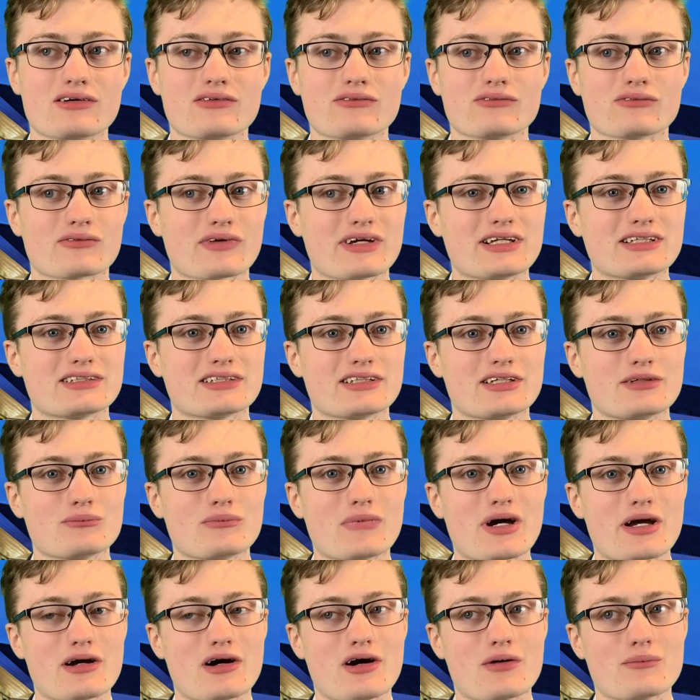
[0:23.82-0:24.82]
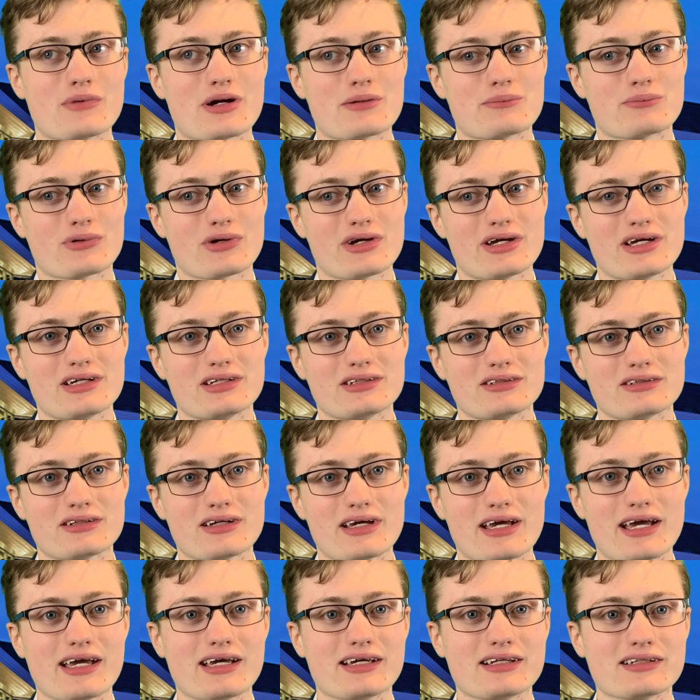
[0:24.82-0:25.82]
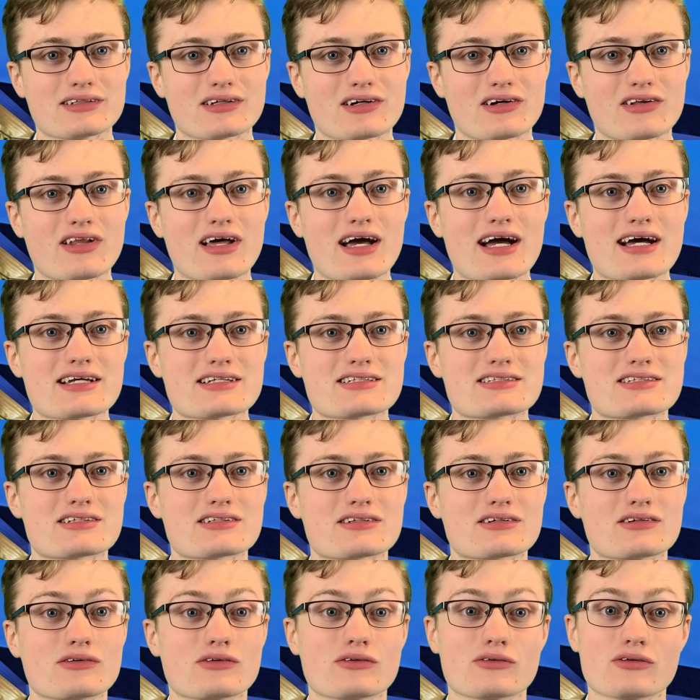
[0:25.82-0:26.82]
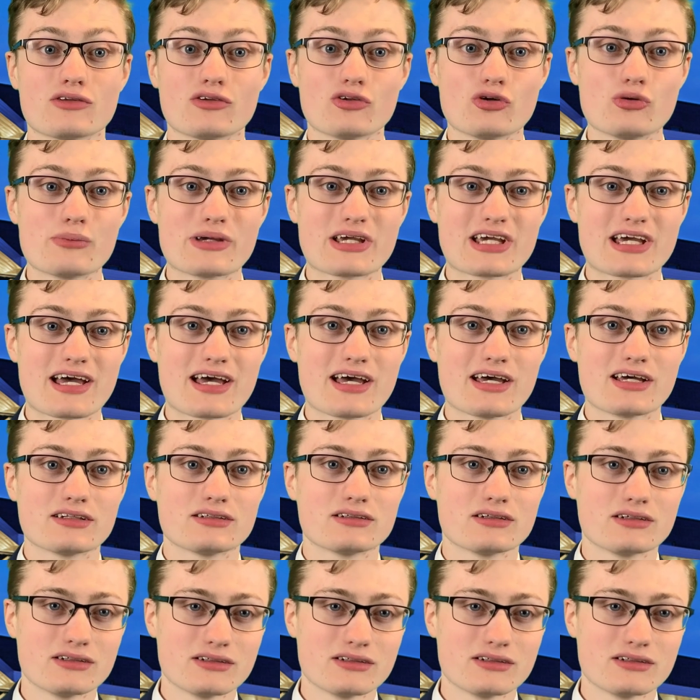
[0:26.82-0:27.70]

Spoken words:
rent on my brain, and class looming ahead.